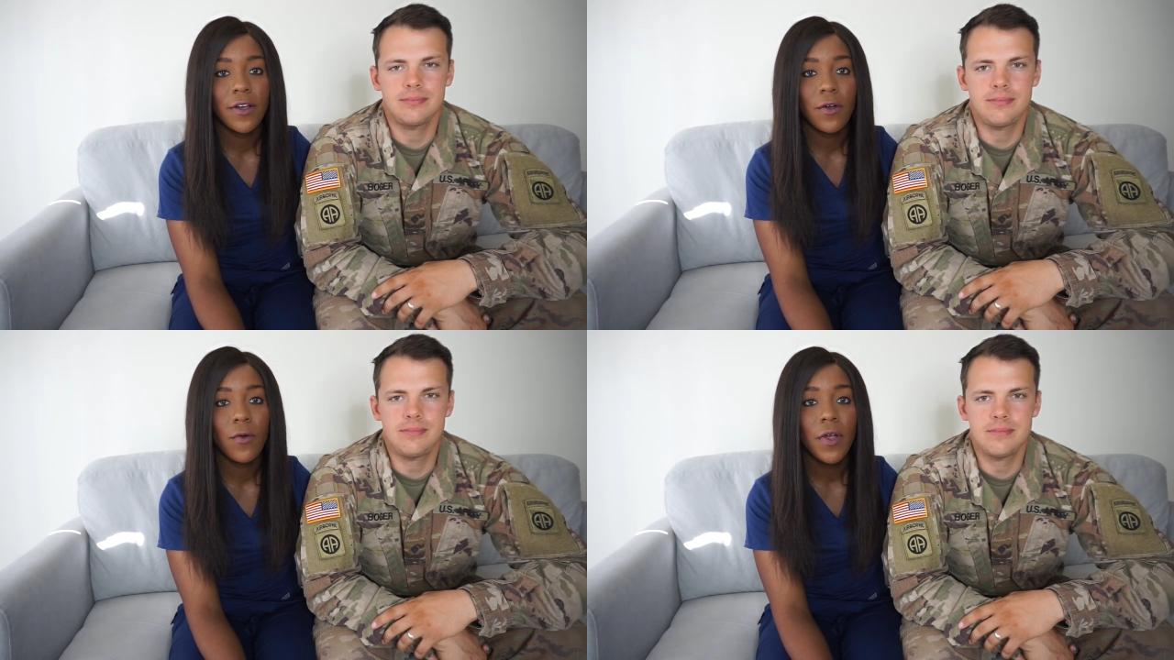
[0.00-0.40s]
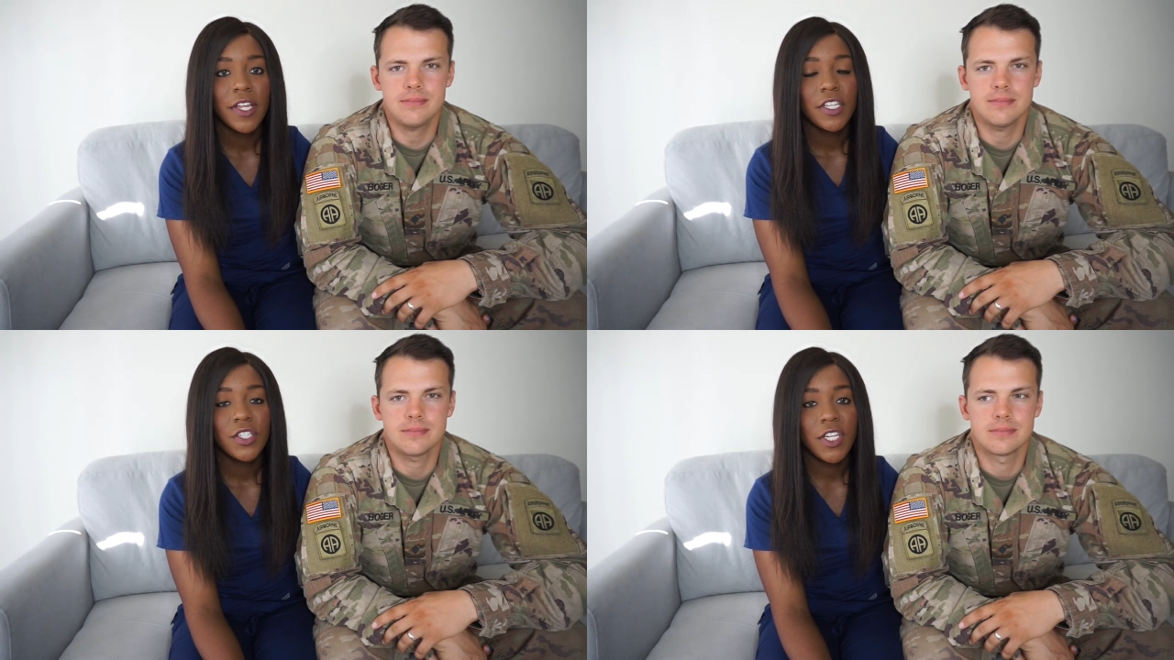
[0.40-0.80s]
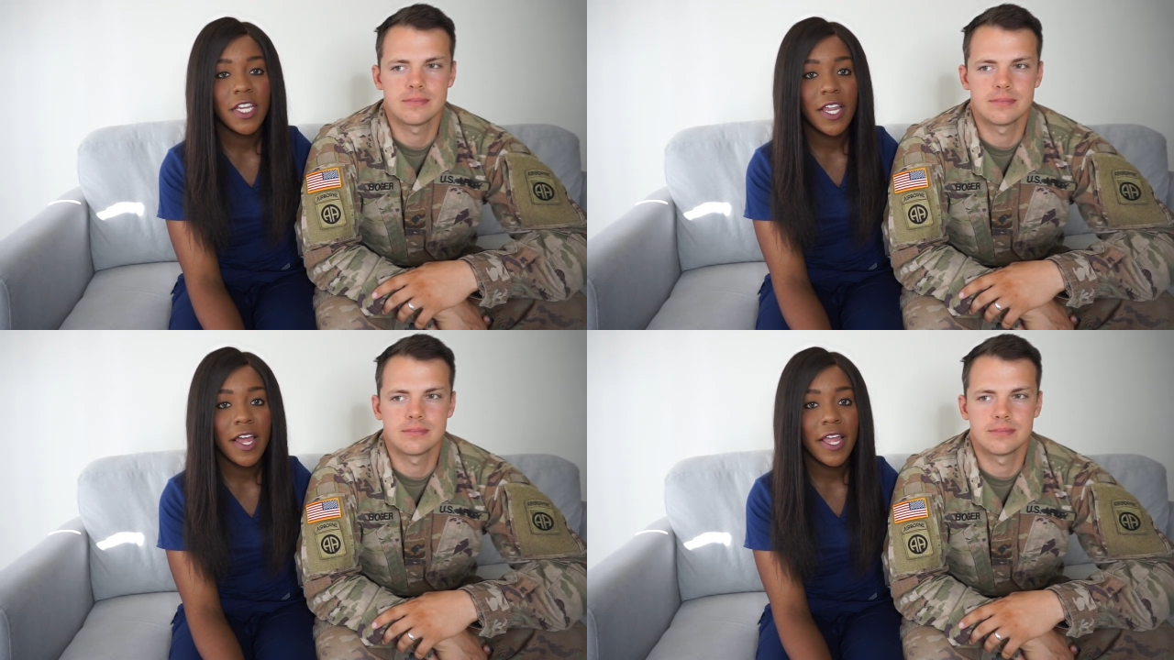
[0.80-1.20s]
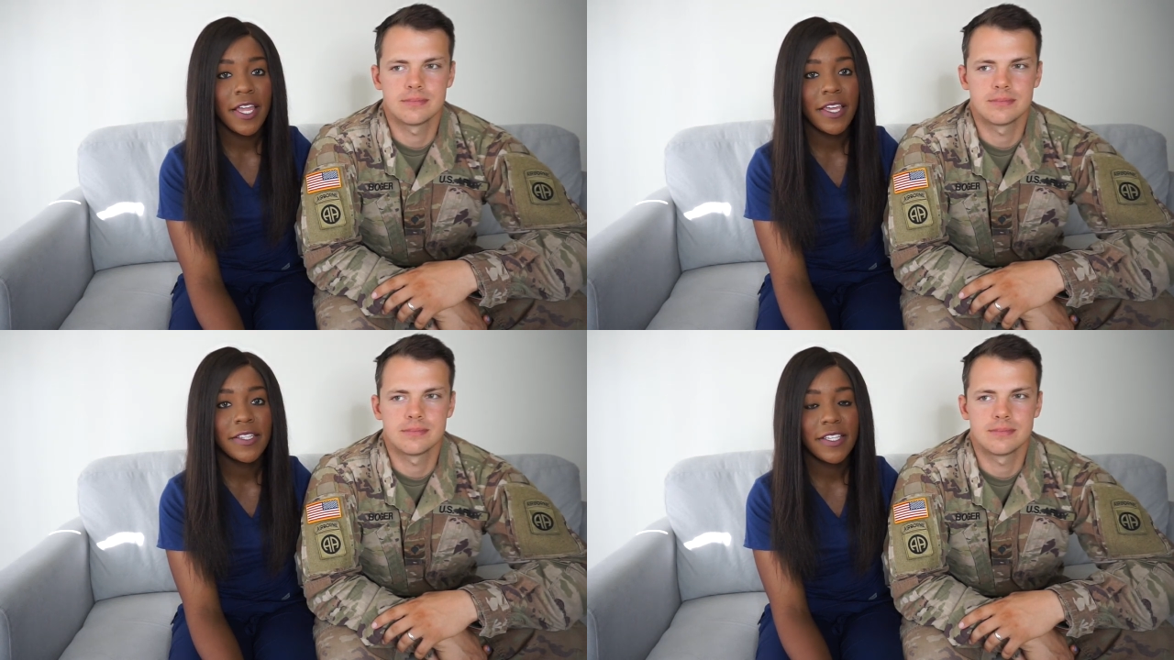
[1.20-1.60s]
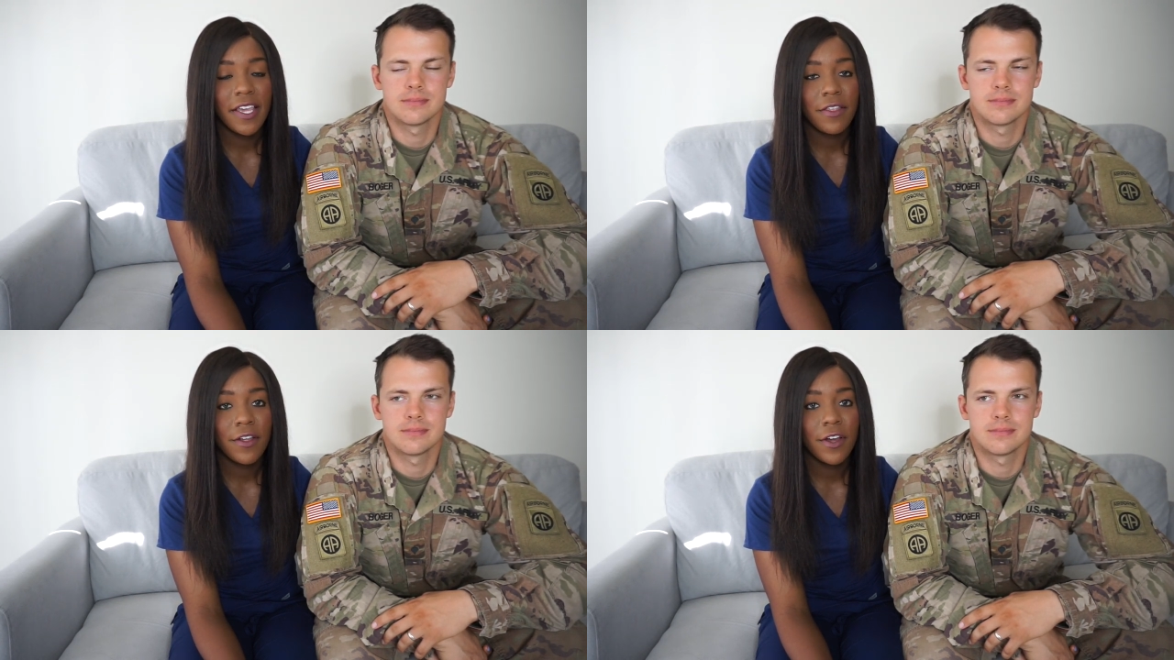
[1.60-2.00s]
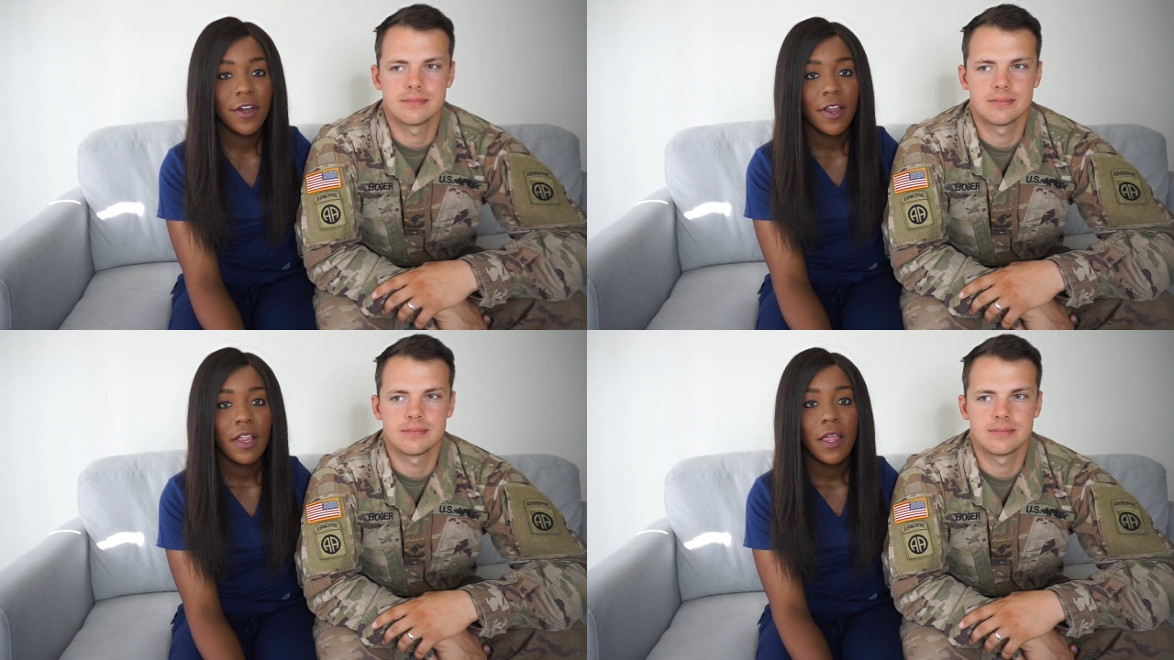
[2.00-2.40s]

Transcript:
Speaker 1: So she and I get together,